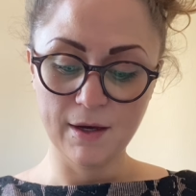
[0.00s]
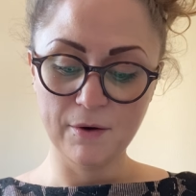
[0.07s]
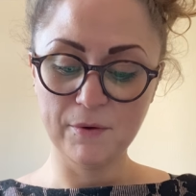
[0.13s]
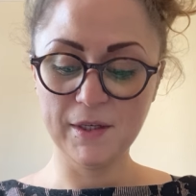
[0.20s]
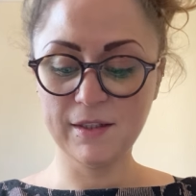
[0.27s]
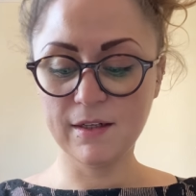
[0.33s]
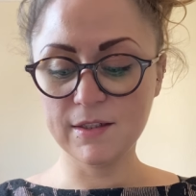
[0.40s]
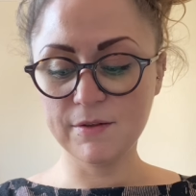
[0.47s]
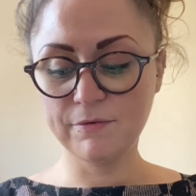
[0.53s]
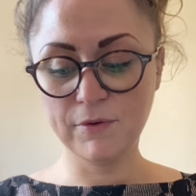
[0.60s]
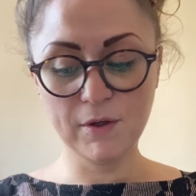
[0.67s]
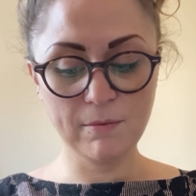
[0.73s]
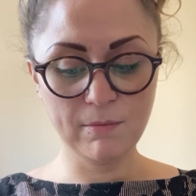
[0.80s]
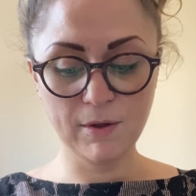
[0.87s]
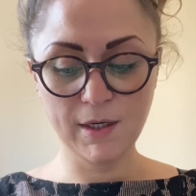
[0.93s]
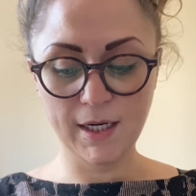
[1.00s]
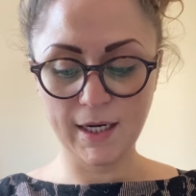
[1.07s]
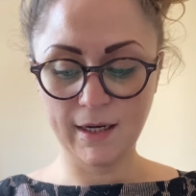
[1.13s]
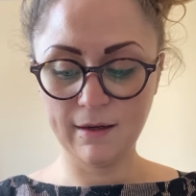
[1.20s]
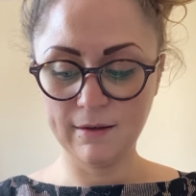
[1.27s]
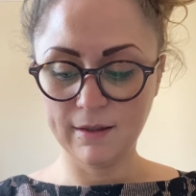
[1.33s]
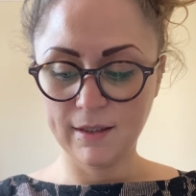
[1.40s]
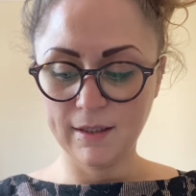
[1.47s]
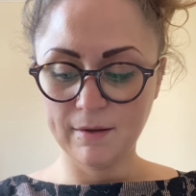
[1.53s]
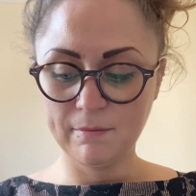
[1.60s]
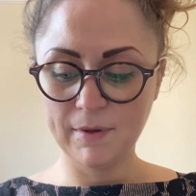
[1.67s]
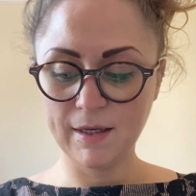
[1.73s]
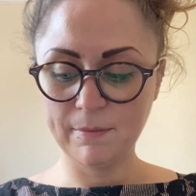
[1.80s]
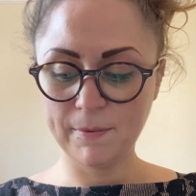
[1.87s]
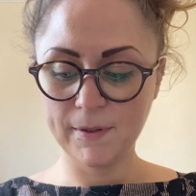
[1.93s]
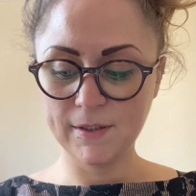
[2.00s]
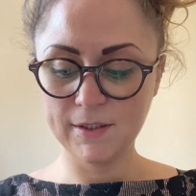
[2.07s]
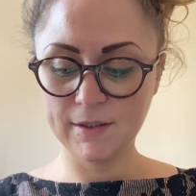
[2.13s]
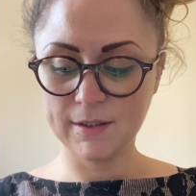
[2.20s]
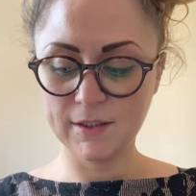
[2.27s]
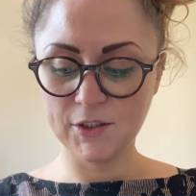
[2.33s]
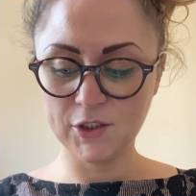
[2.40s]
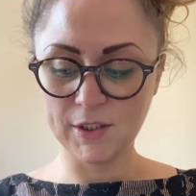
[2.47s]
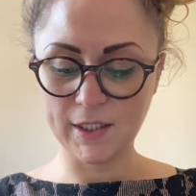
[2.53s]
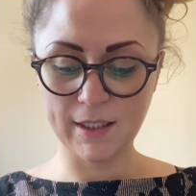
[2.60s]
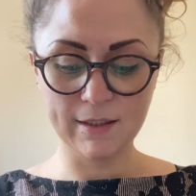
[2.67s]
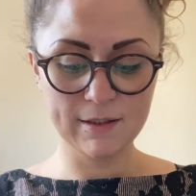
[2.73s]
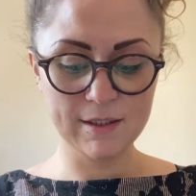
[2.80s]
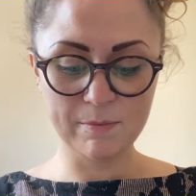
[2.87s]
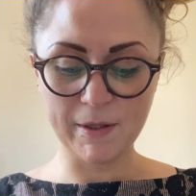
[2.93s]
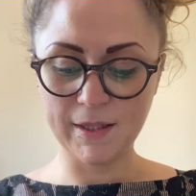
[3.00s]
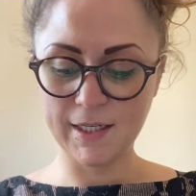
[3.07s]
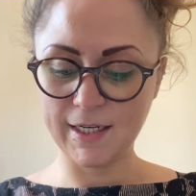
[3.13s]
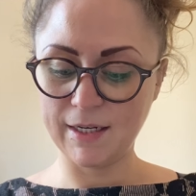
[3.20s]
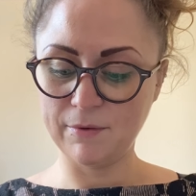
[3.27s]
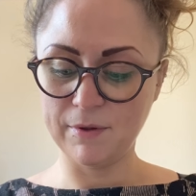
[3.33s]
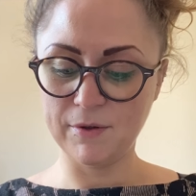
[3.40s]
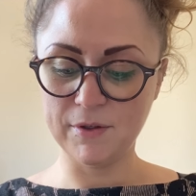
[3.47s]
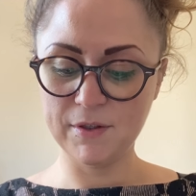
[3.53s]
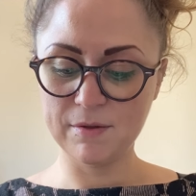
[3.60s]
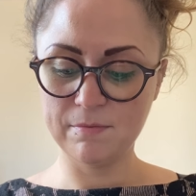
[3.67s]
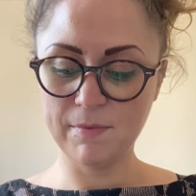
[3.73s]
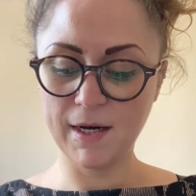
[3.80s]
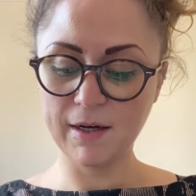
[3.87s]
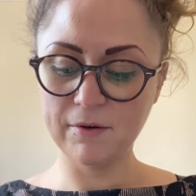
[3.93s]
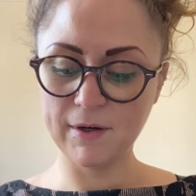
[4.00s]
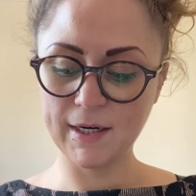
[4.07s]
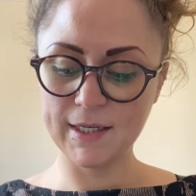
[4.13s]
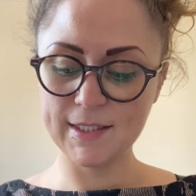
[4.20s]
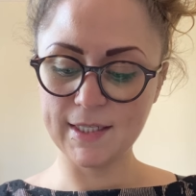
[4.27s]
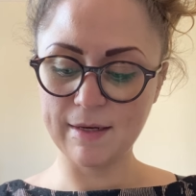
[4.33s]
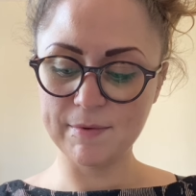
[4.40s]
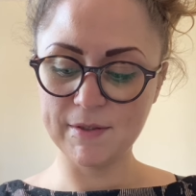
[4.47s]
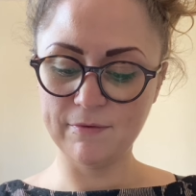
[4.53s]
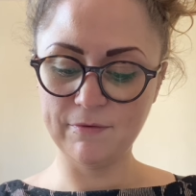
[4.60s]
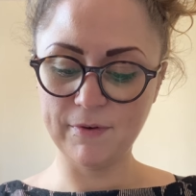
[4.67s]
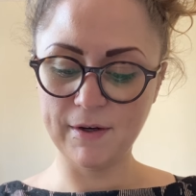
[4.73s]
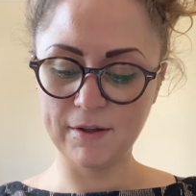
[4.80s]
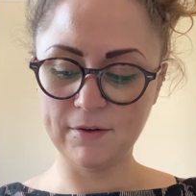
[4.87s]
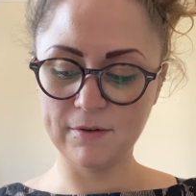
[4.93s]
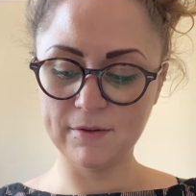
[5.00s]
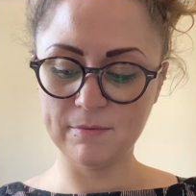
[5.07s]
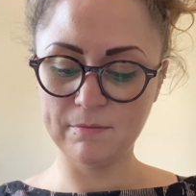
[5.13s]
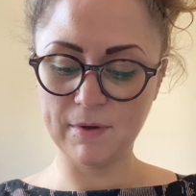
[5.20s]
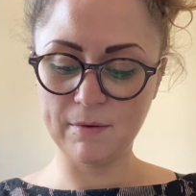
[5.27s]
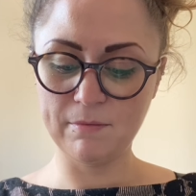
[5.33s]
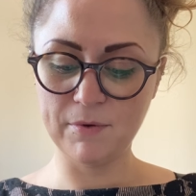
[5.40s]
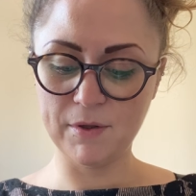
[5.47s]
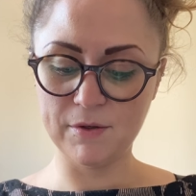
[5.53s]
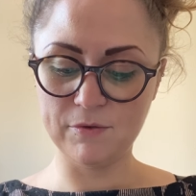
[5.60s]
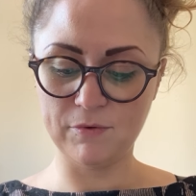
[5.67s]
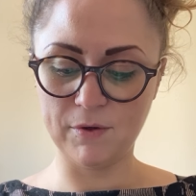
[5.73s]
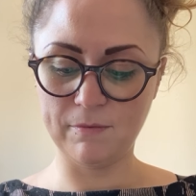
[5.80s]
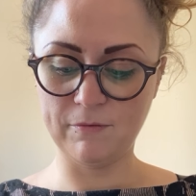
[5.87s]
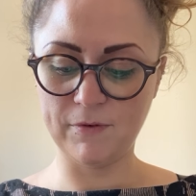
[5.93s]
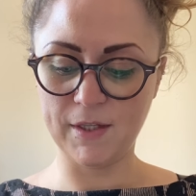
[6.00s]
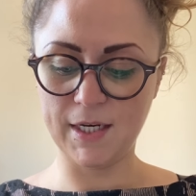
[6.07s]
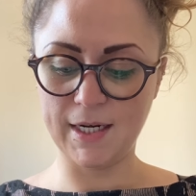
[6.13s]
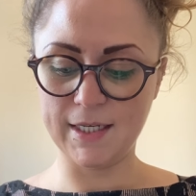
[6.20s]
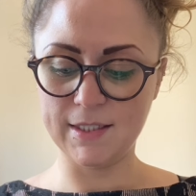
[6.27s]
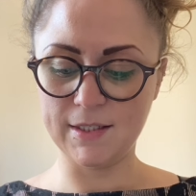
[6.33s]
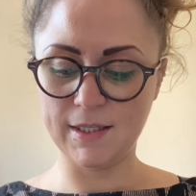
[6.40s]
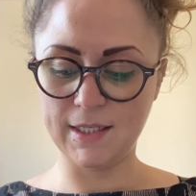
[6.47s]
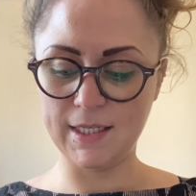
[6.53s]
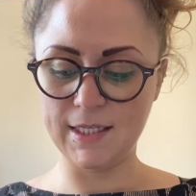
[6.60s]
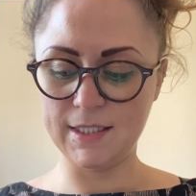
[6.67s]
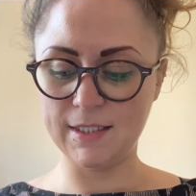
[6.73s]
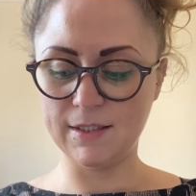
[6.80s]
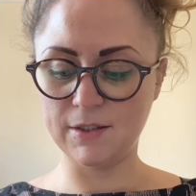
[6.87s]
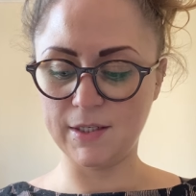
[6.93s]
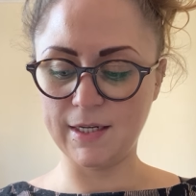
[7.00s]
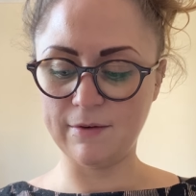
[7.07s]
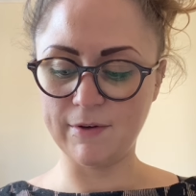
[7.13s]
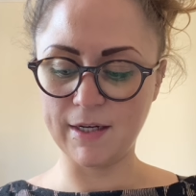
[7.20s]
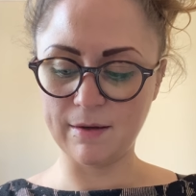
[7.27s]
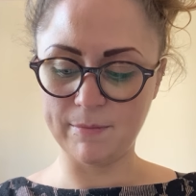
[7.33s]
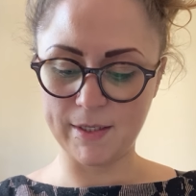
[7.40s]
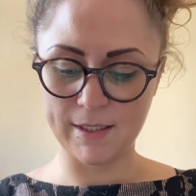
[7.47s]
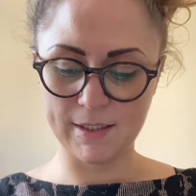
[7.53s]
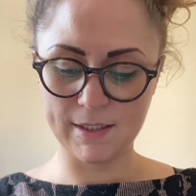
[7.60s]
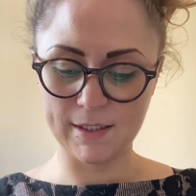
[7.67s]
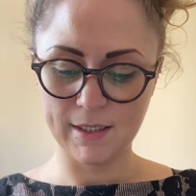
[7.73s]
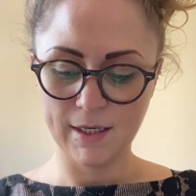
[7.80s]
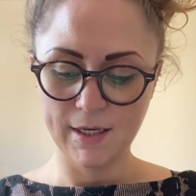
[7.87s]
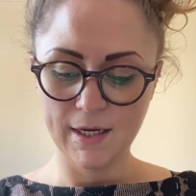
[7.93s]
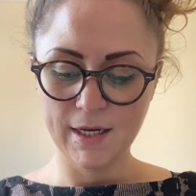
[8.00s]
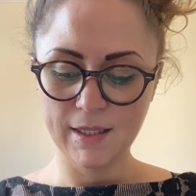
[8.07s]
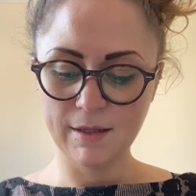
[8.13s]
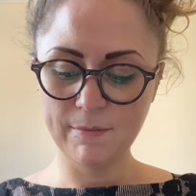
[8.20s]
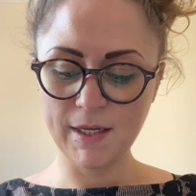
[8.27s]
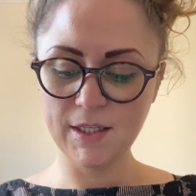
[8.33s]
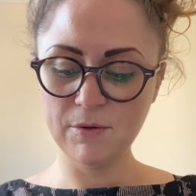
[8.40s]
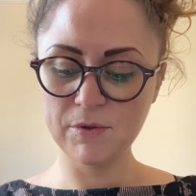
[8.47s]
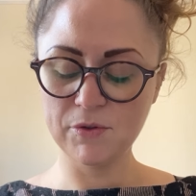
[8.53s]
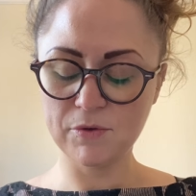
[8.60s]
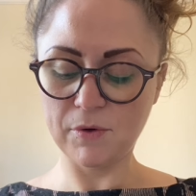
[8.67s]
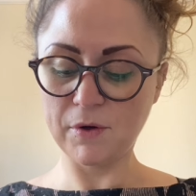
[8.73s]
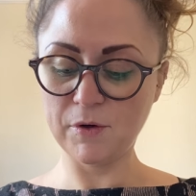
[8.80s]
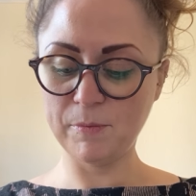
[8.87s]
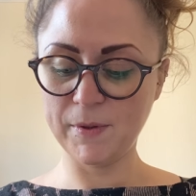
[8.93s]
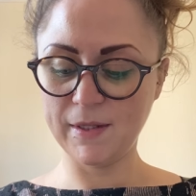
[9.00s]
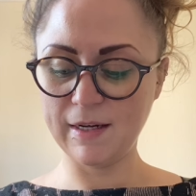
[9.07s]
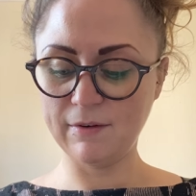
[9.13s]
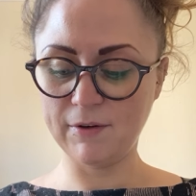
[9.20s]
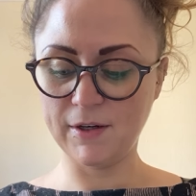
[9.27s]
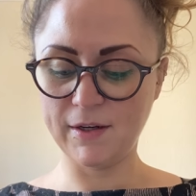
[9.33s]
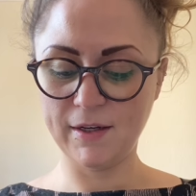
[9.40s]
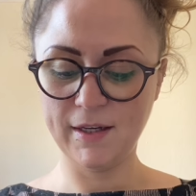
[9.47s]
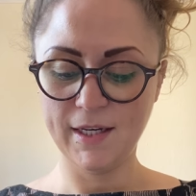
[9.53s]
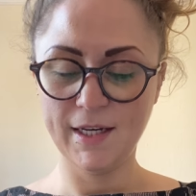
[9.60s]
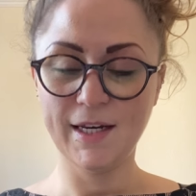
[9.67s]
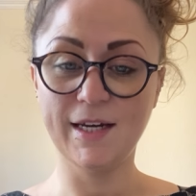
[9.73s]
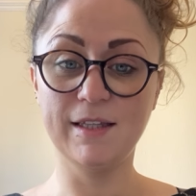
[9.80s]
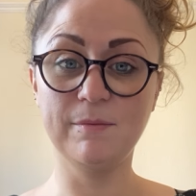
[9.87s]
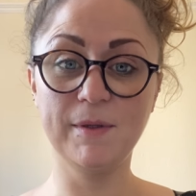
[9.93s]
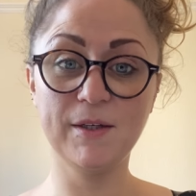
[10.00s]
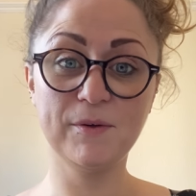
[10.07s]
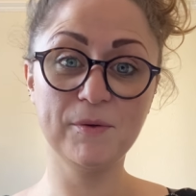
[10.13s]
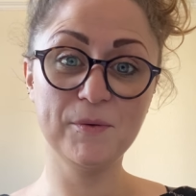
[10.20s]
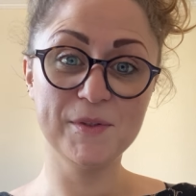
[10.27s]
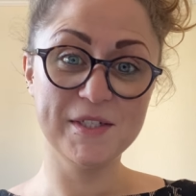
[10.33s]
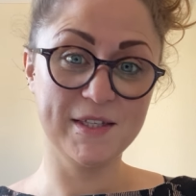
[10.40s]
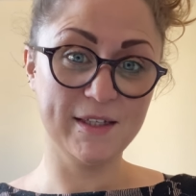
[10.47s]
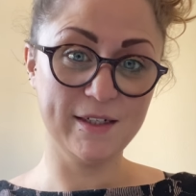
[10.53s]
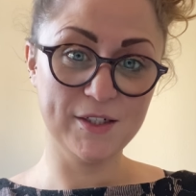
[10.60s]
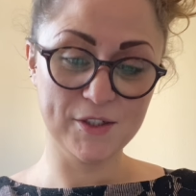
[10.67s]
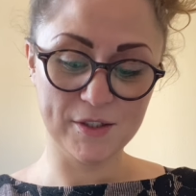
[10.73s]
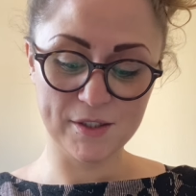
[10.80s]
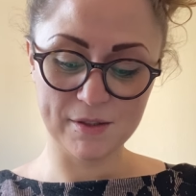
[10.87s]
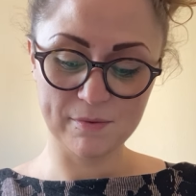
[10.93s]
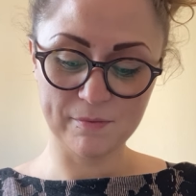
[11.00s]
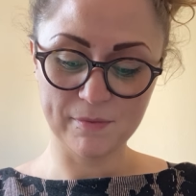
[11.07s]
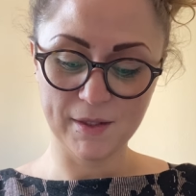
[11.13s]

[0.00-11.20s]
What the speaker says: We had lots of fun on Monday. Miep and Jan spent the night with us. Margot and I slept in Father's and Mother's room for the night so the geezers could have our beds. The menu was drawn up in their honour, and the meal was delicious.